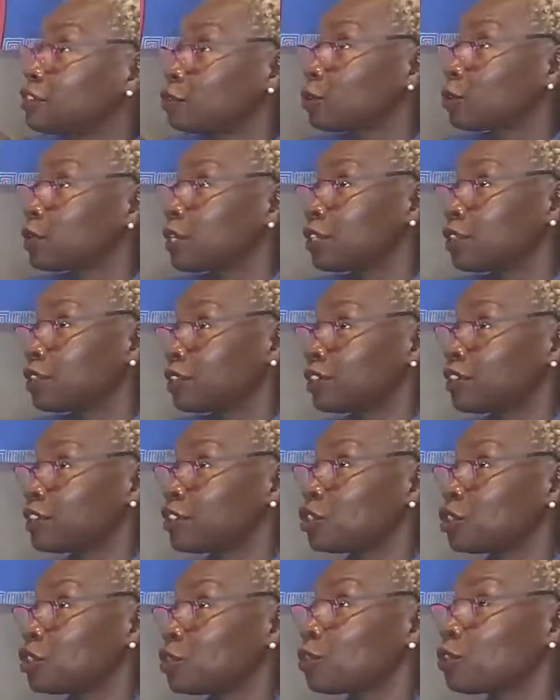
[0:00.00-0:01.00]
us, so the
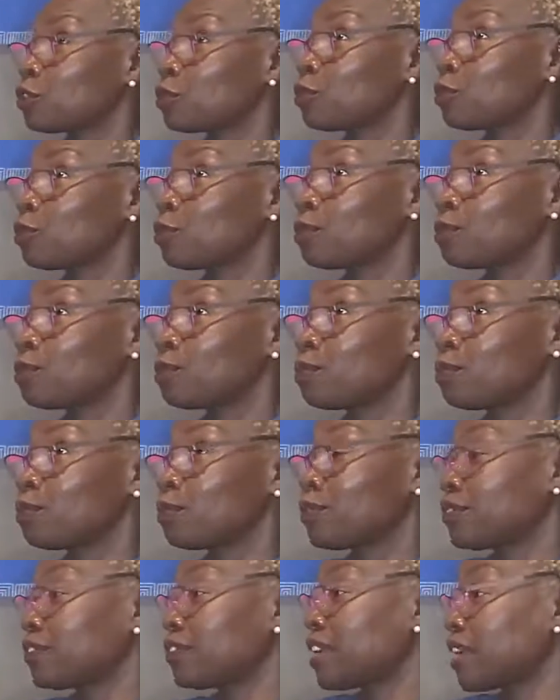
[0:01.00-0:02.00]
transition, so
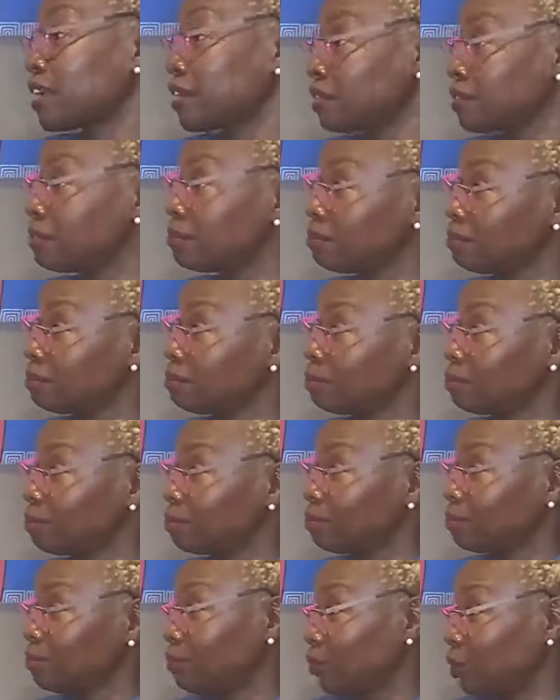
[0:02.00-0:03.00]
son,
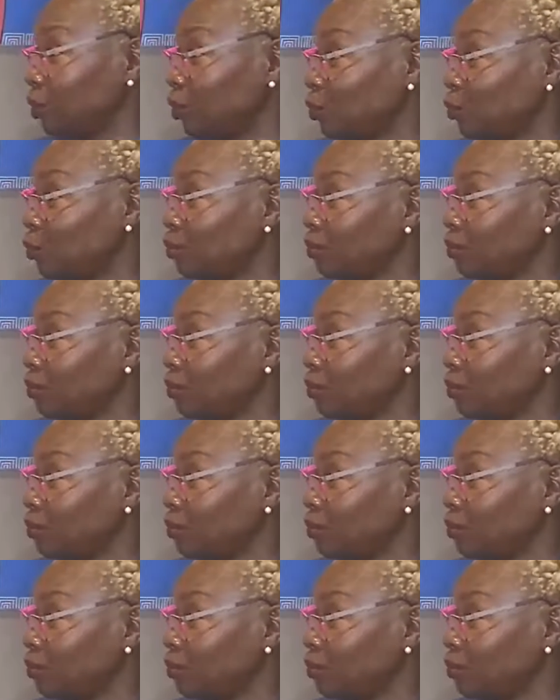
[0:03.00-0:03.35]
you